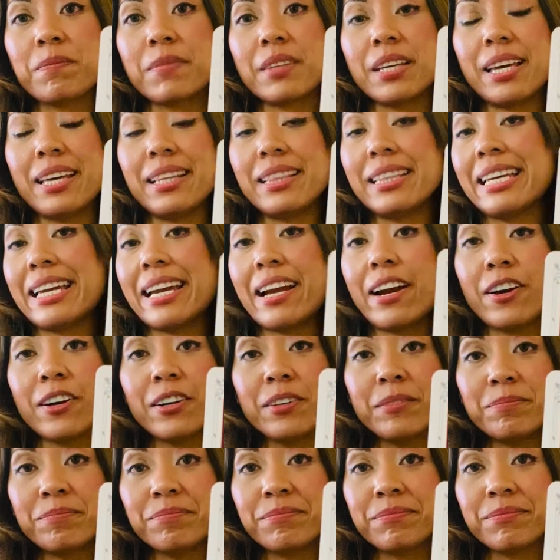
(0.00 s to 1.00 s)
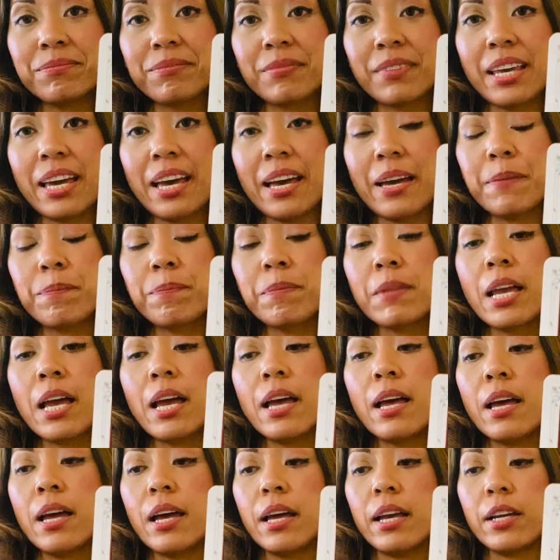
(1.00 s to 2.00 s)
in the air, okay?
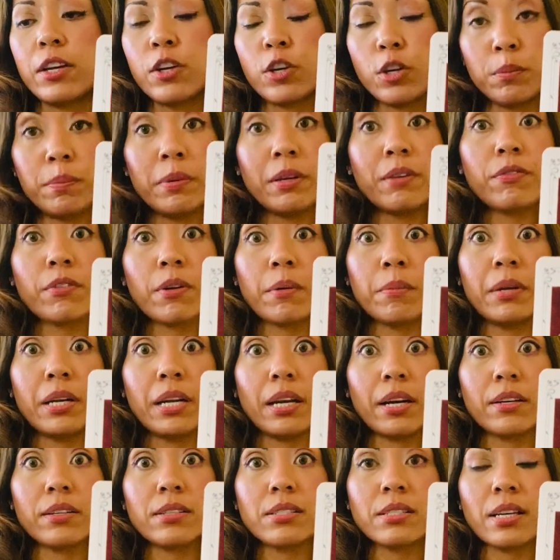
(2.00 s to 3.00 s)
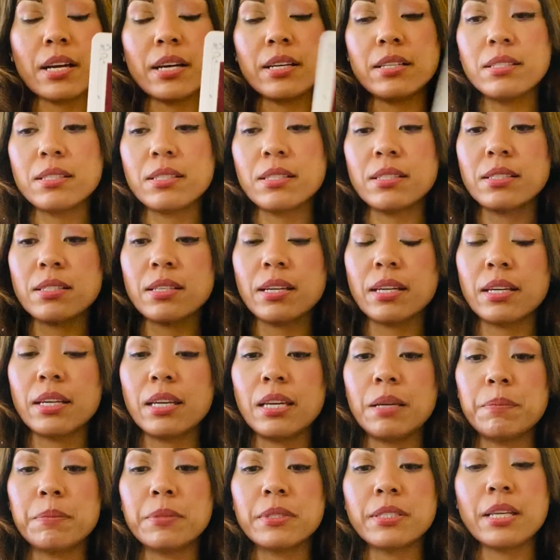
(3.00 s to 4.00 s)
It could be from an air sign since I
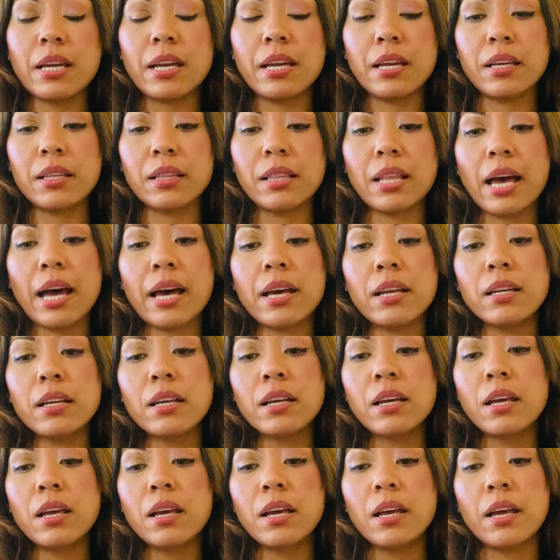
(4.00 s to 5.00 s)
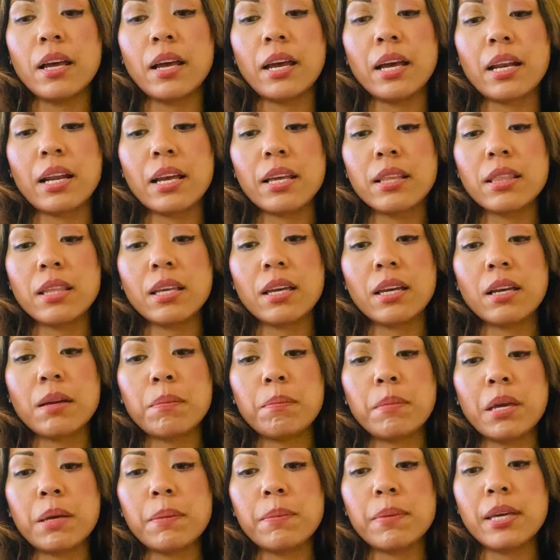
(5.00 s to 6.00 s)
keep saying that. And I think
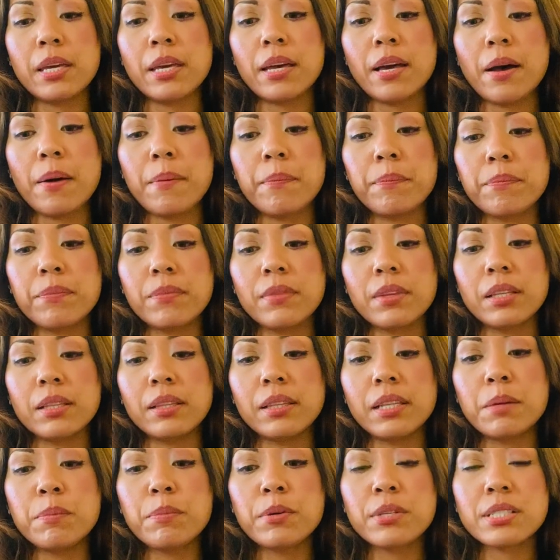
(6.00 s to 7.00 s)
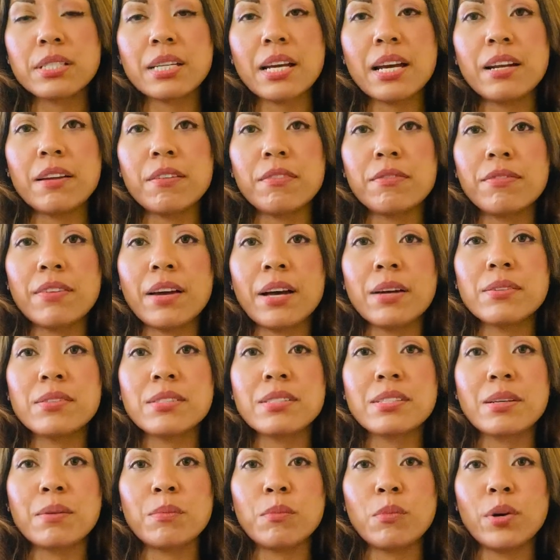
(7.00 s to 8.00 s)
maybe Libra's kind of found
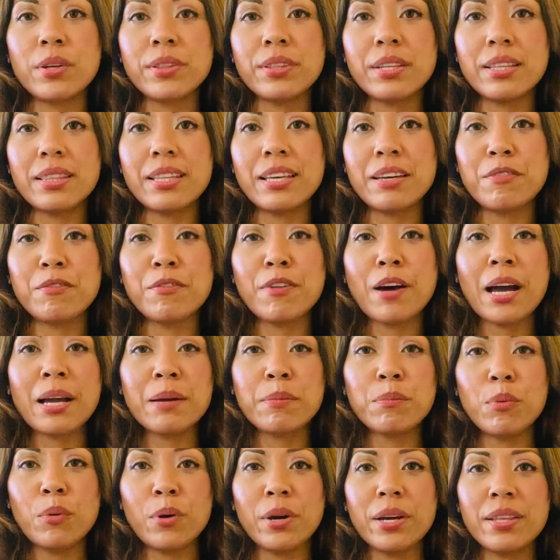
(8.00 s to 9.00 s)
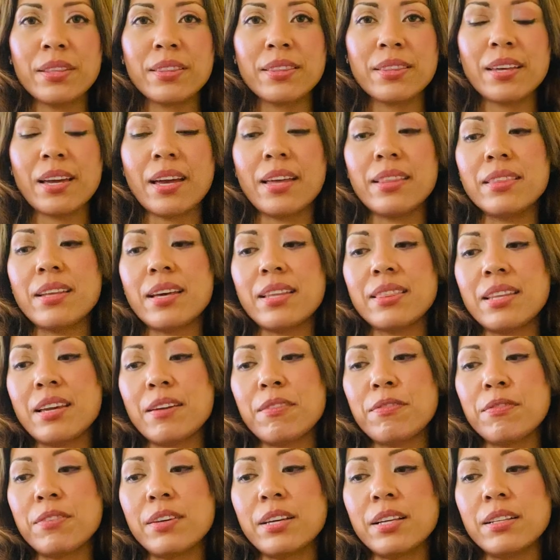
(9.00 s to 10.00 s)
someone that they vibe with and that they
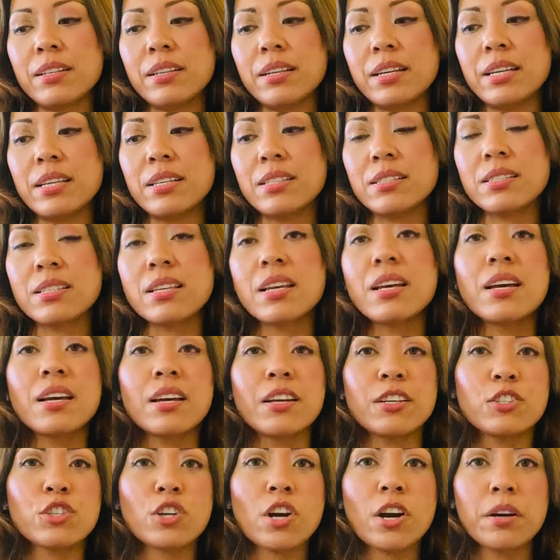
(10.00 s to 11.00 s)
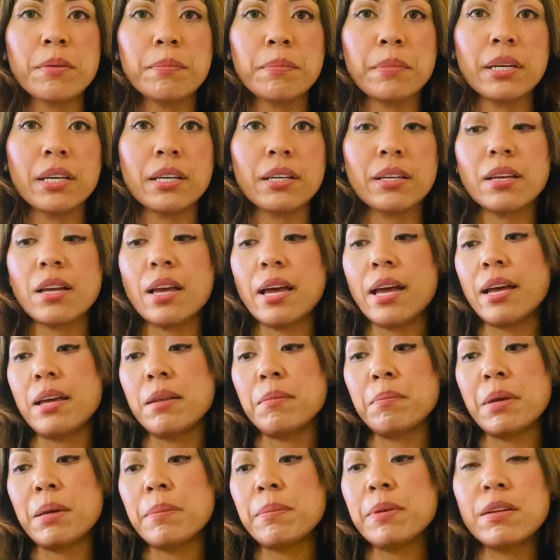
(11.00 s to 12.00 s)
feel is charming
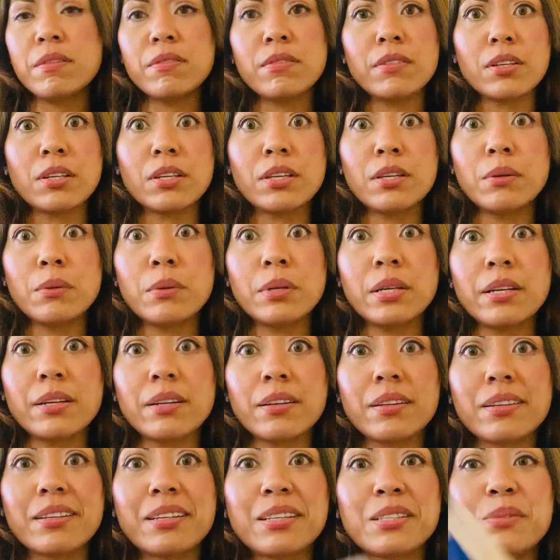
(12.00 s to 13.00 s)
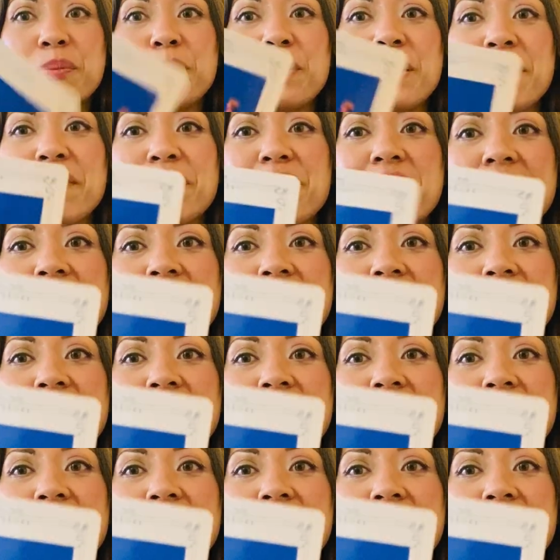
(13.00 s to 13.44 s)
and maybe even cute here, because we have the